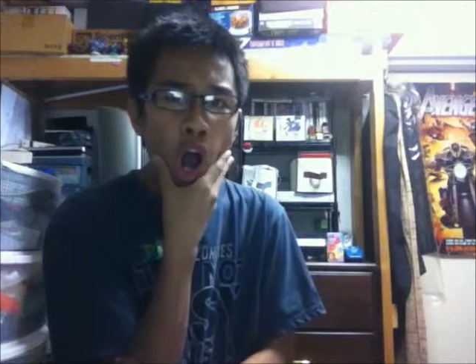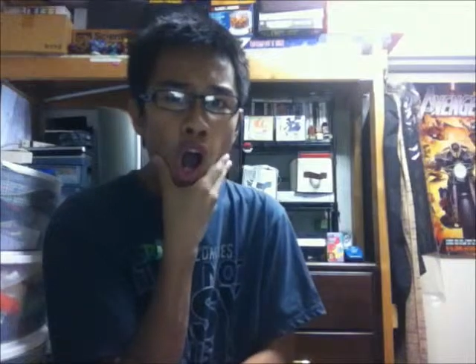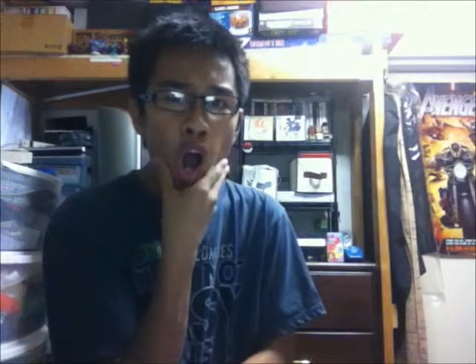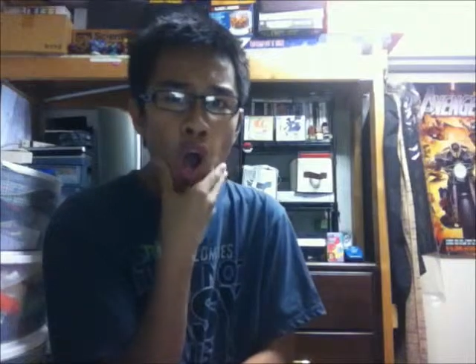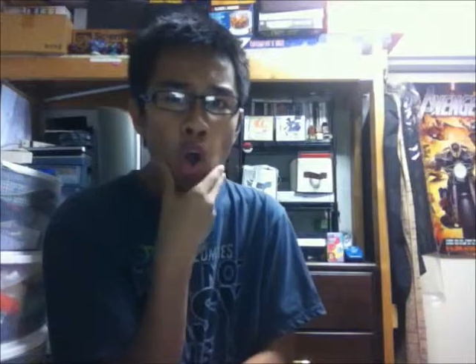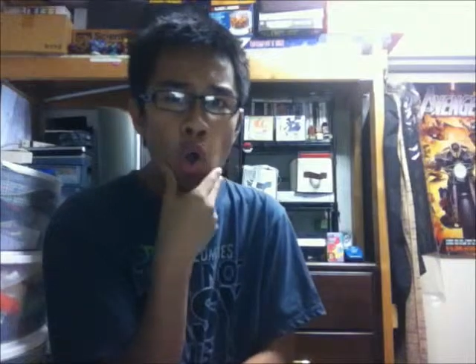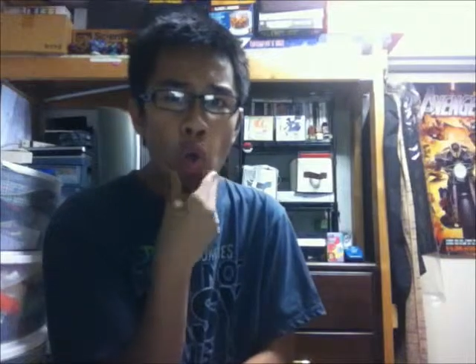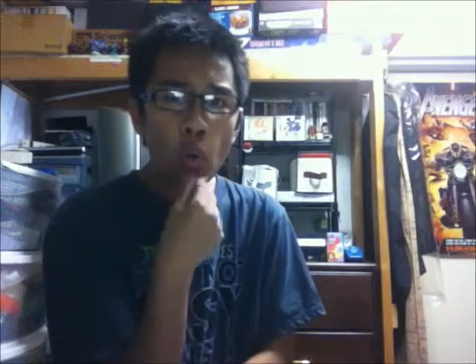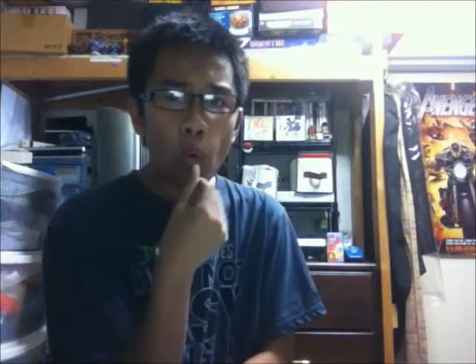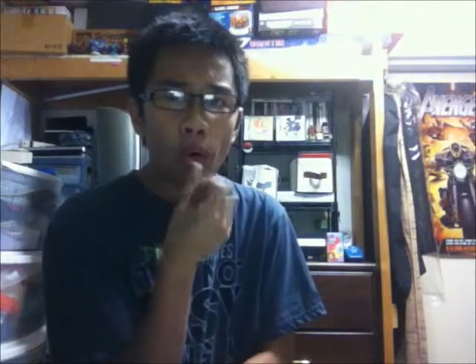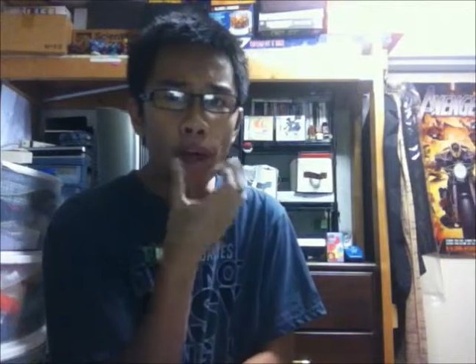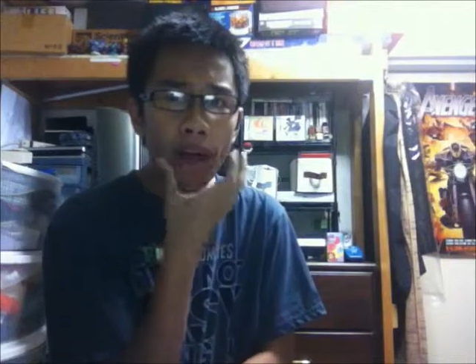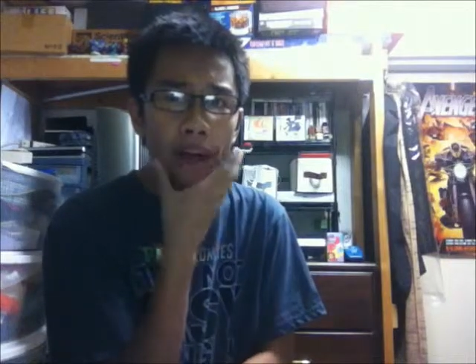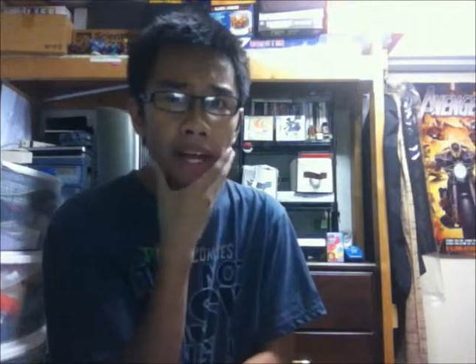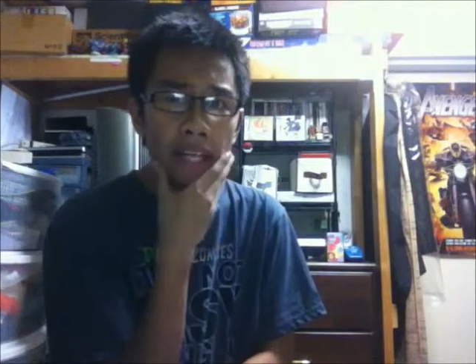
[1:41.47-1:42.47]
Oh,
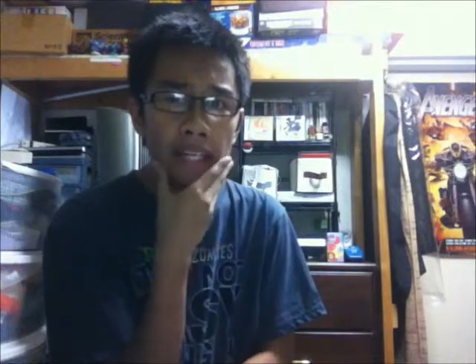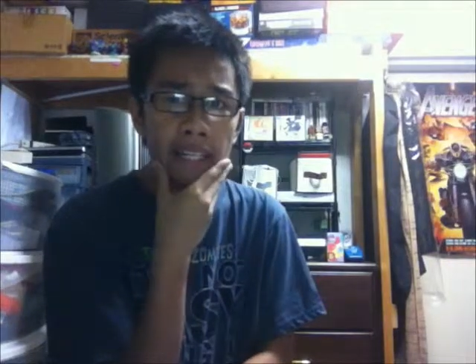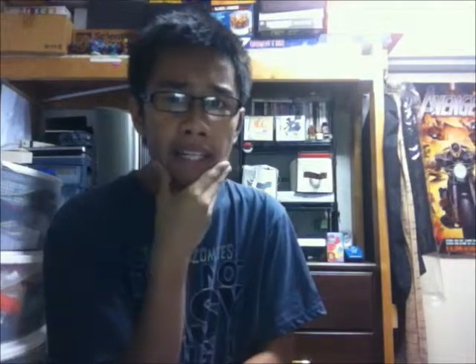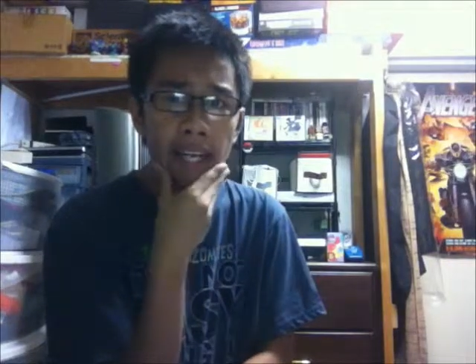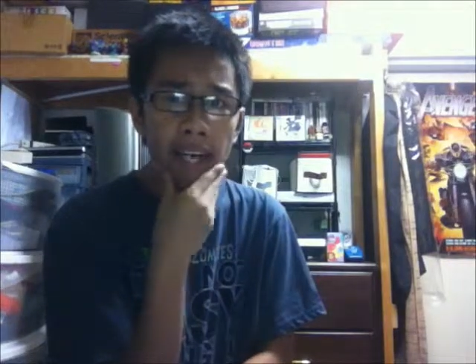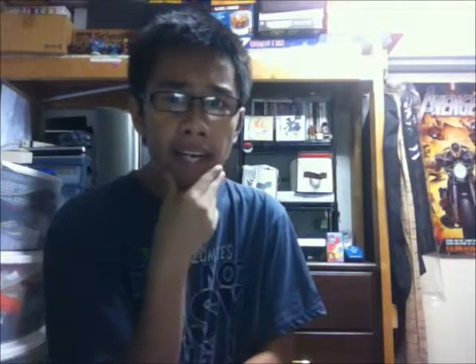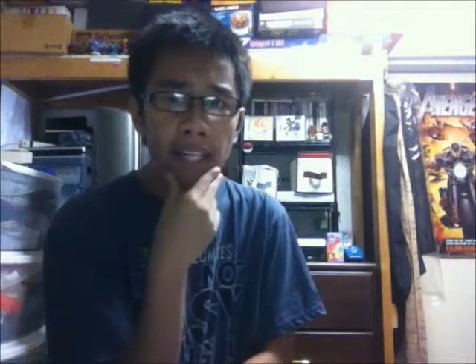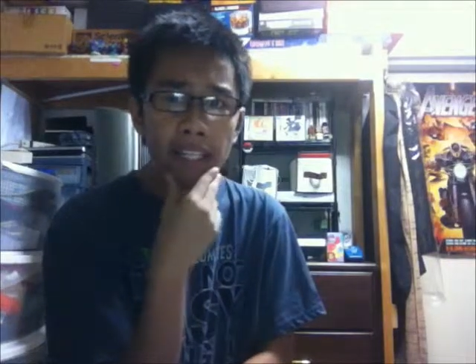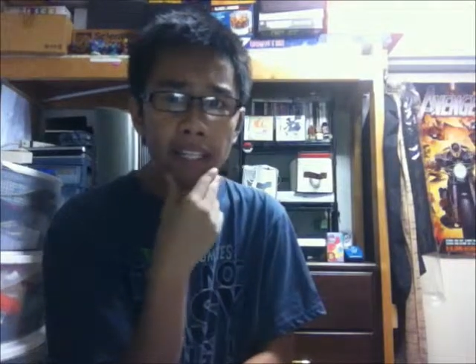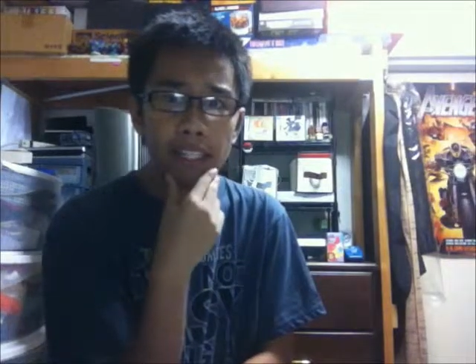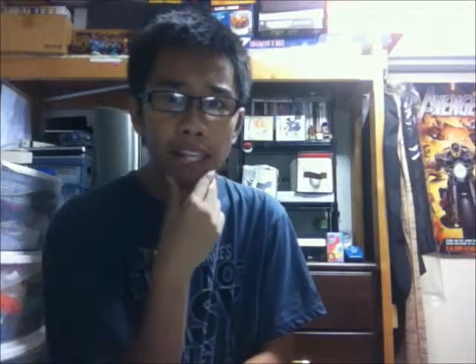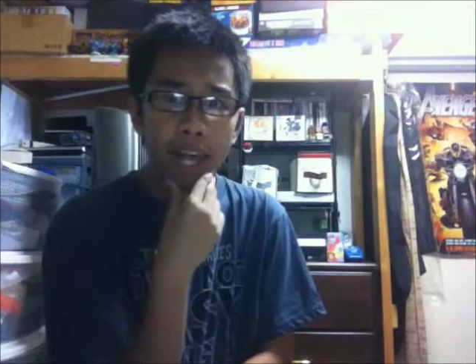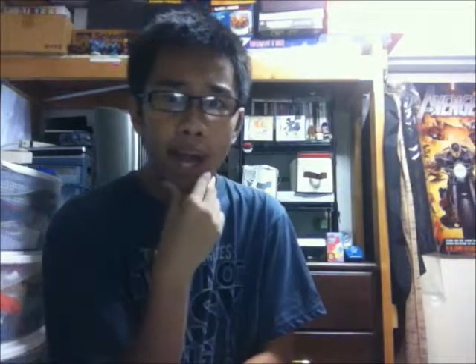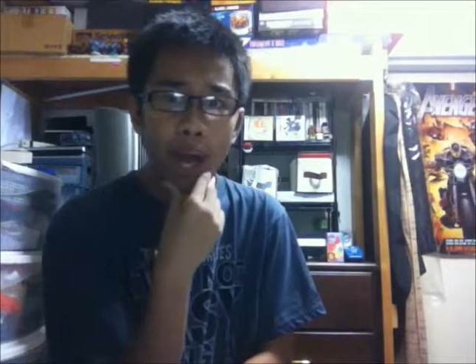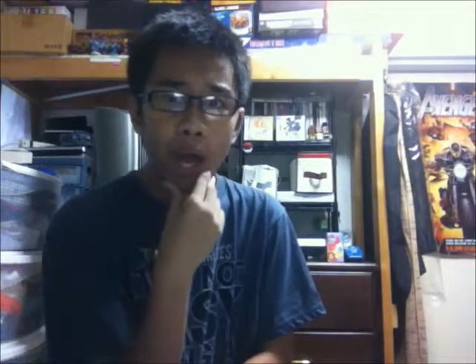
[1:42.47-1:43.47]
I get it
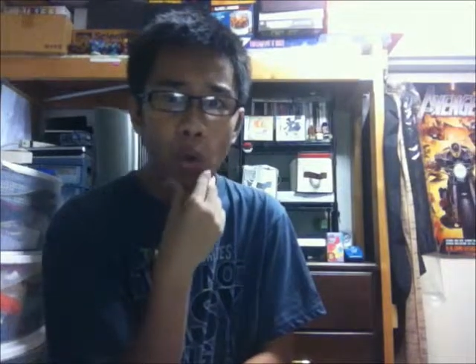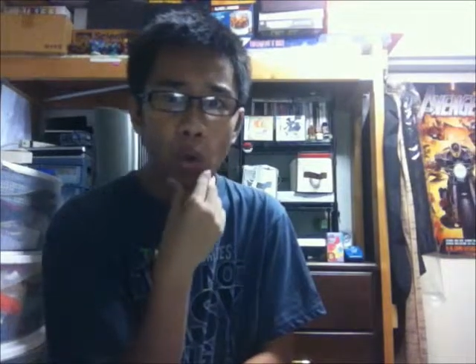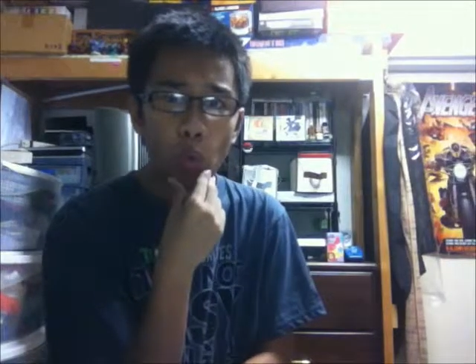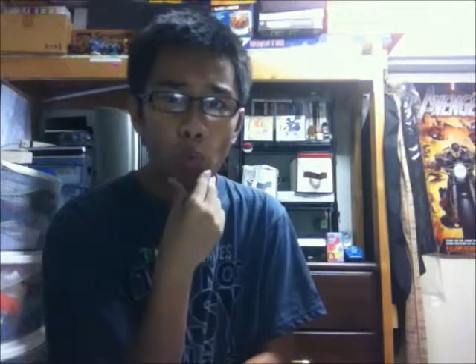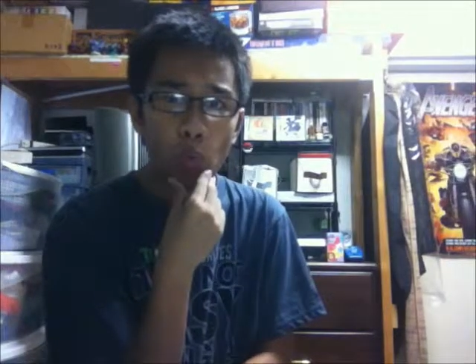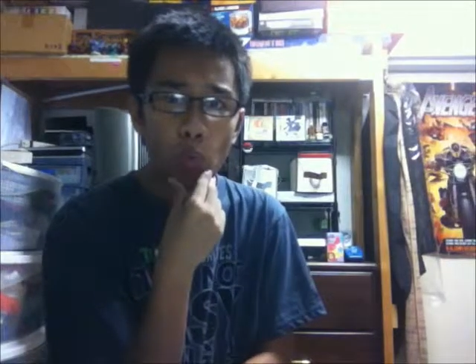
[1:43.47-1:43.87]
now.